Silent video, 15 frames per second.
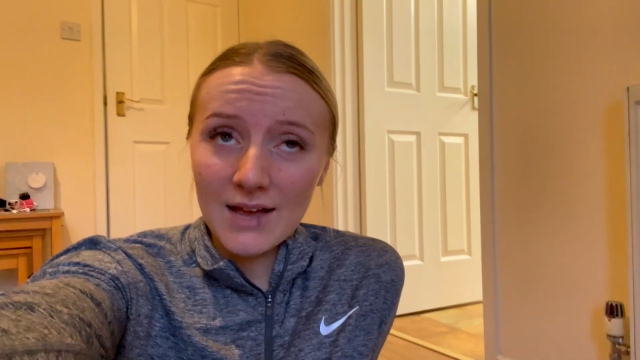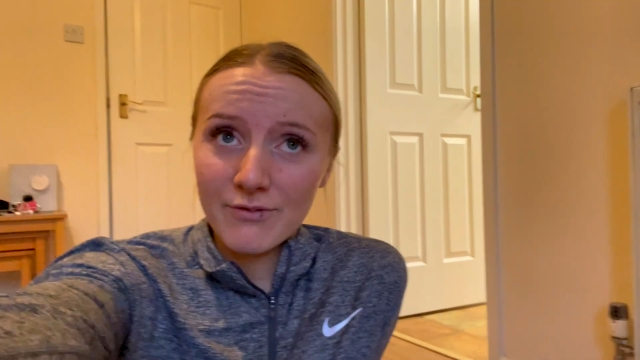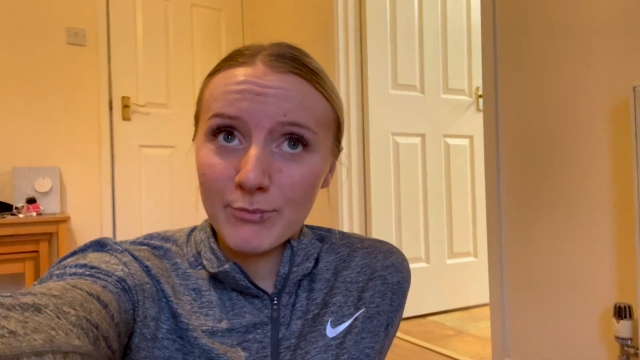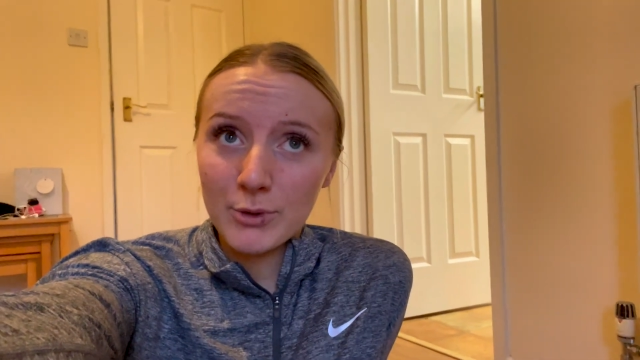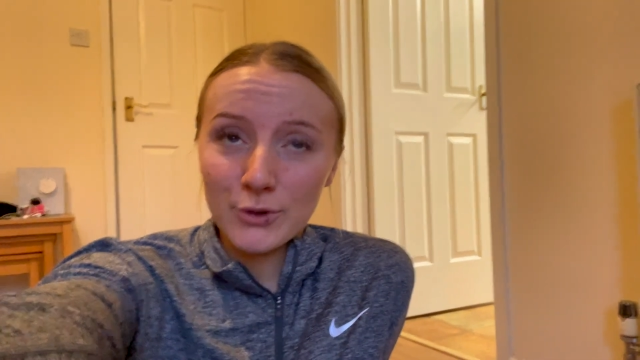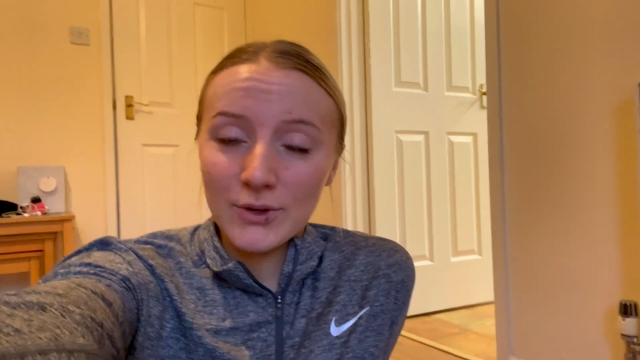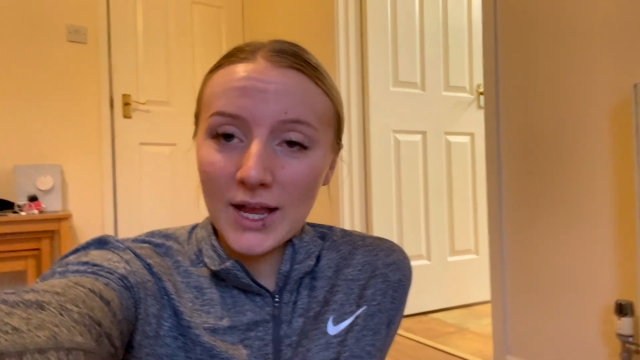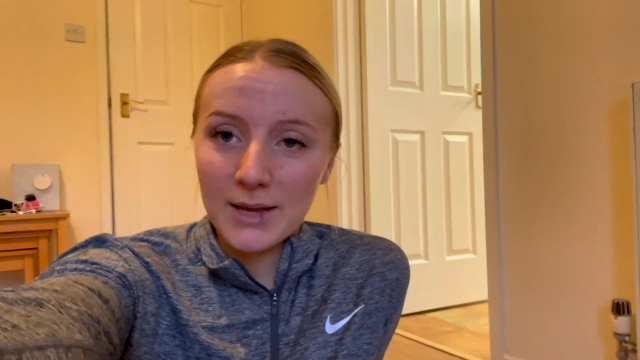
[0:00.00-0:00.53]

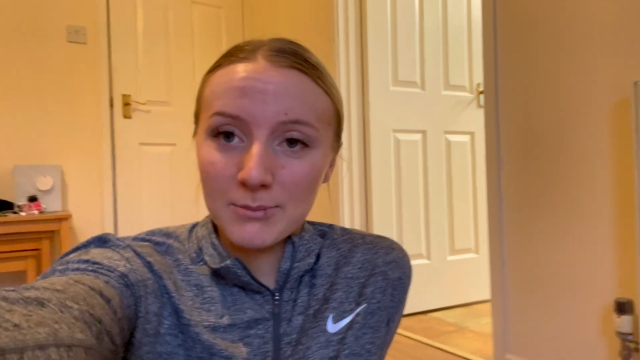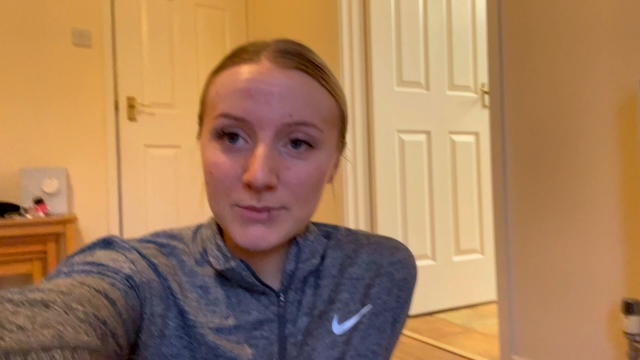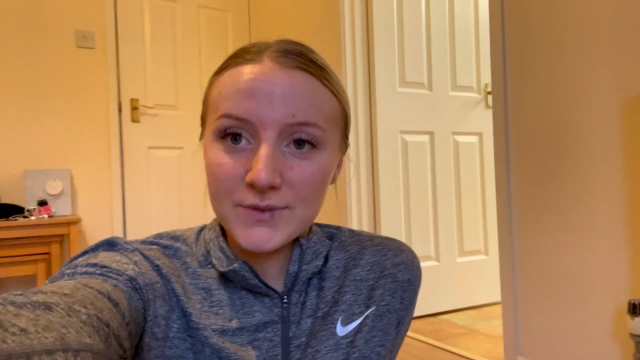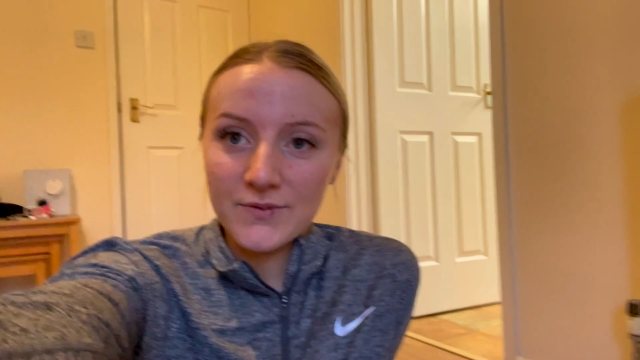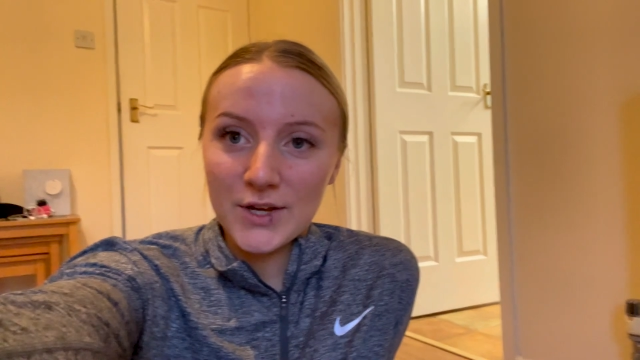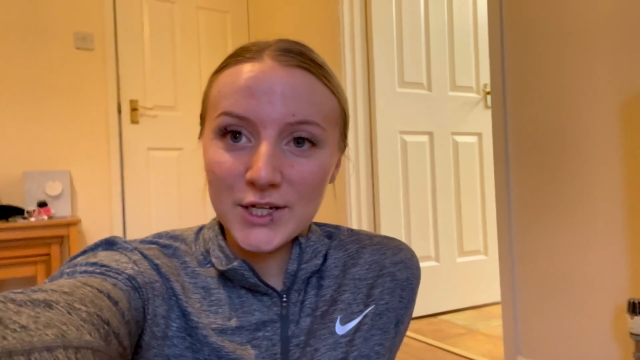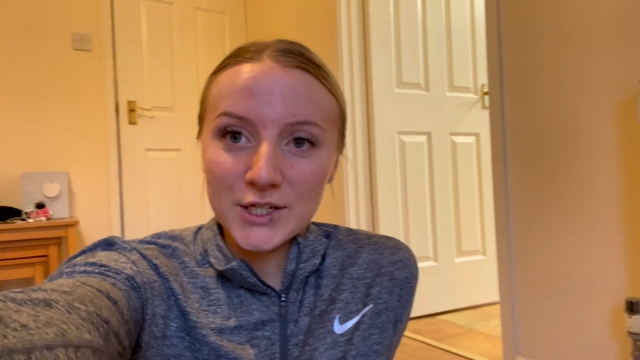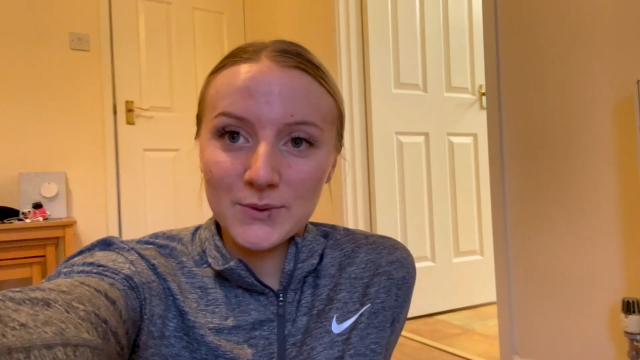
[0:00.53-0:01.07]
boot camps
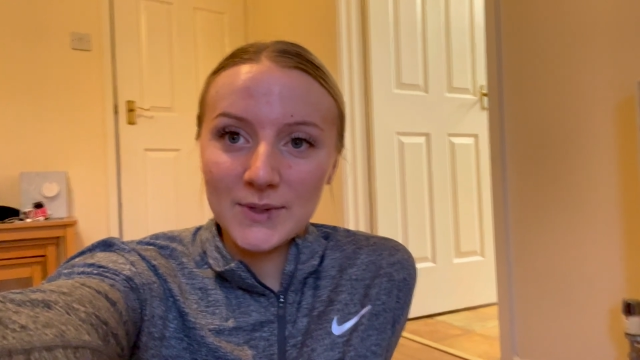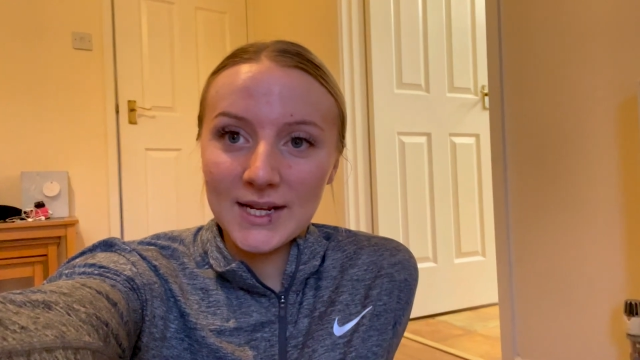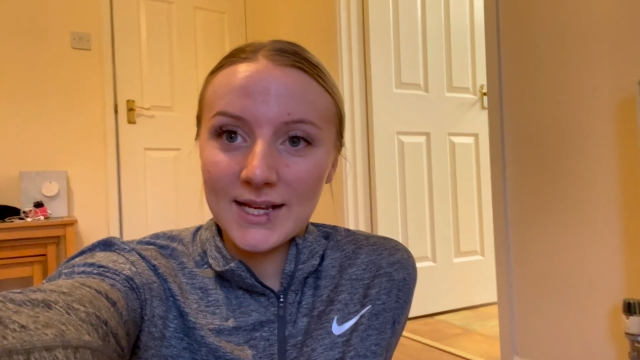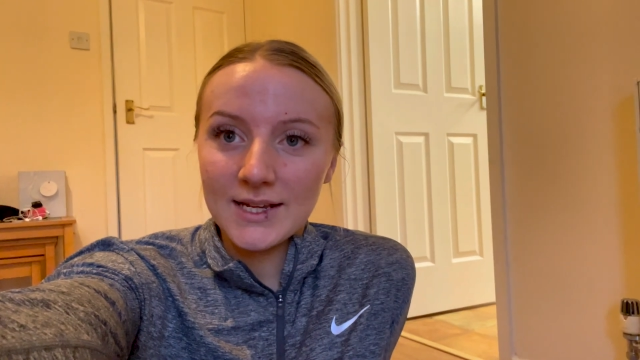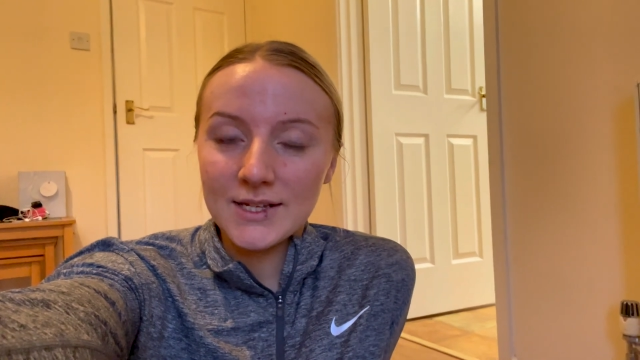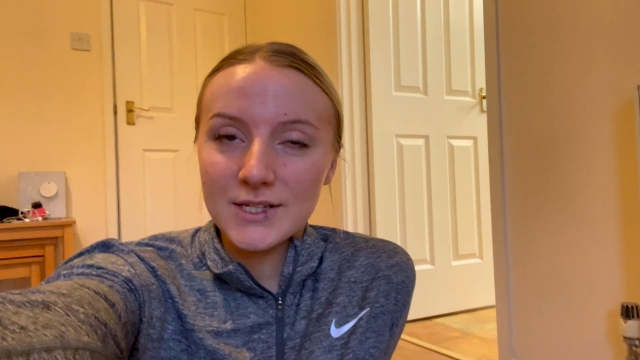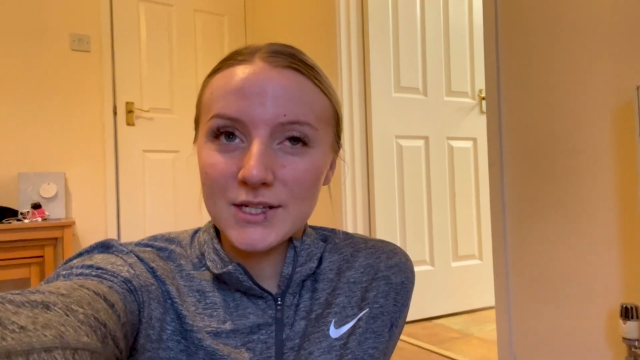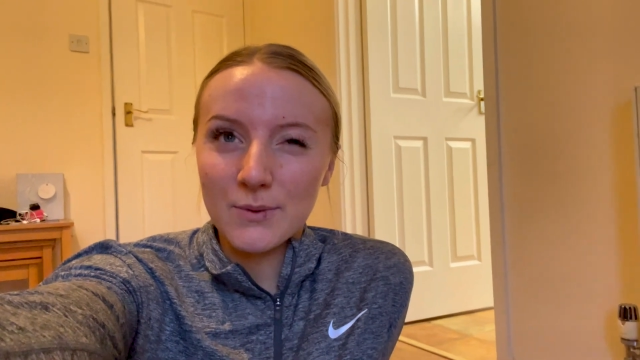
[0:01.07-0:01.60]

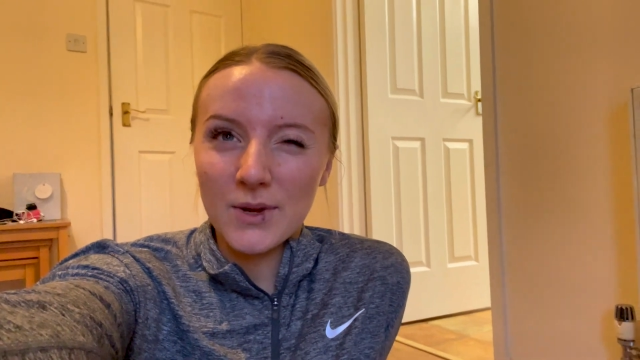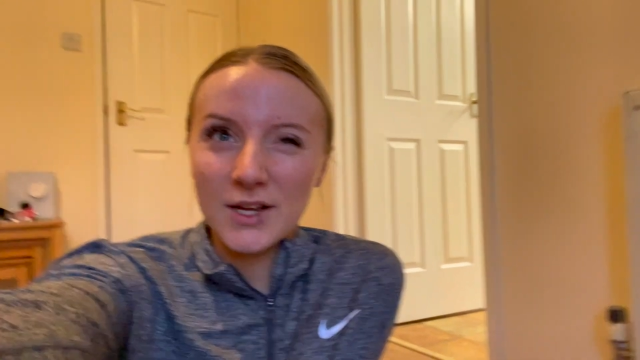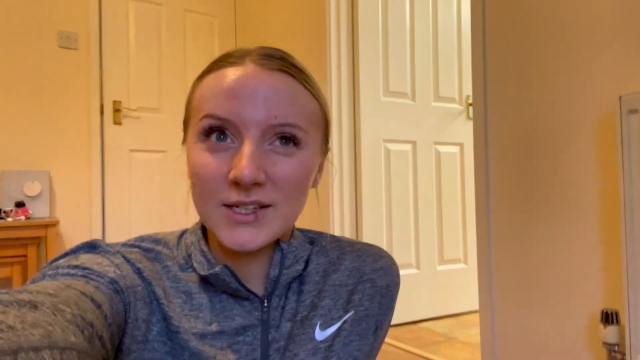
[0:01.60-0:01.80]
virtually, so I